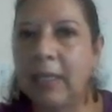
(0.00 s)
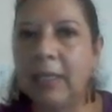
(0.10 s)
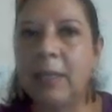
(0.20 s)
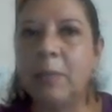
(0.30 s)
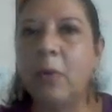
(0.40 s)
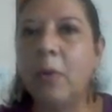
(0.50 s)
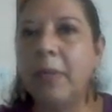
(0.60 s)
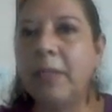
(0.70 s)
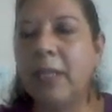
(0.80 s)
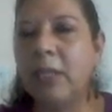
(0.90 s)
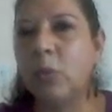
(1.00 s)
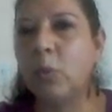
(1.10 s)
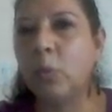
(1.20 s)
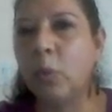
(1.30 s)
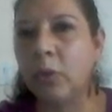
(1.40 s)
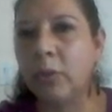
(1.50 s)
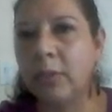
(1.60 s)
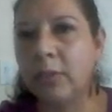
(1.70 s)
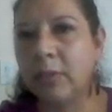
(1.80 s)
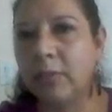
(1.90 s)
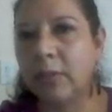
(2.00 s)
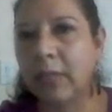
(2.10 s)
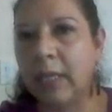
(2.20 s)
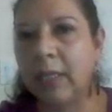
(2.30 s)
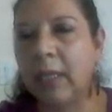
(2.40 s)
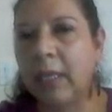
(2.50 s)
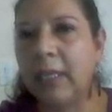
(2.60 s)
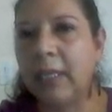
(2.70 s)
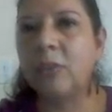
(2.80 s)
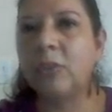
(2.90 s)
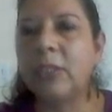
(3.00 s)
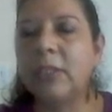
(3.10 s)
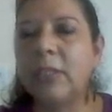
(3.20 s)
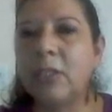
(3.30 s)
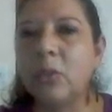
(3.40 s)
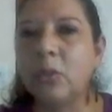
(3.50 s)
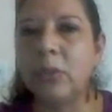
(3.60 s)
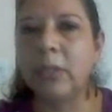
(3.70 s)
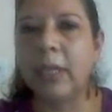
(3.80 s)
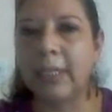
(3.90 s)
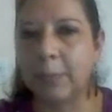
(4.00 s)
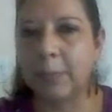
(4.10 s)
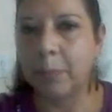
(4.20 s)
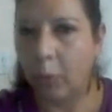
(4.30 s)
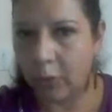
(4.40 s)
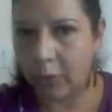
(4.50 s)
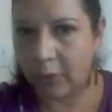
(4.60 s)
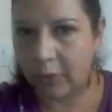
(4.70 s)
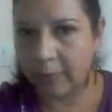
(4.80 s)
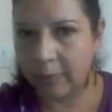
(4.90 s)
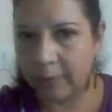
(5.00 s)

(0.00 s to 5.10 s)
in the moment that you want, okay, using the tool export.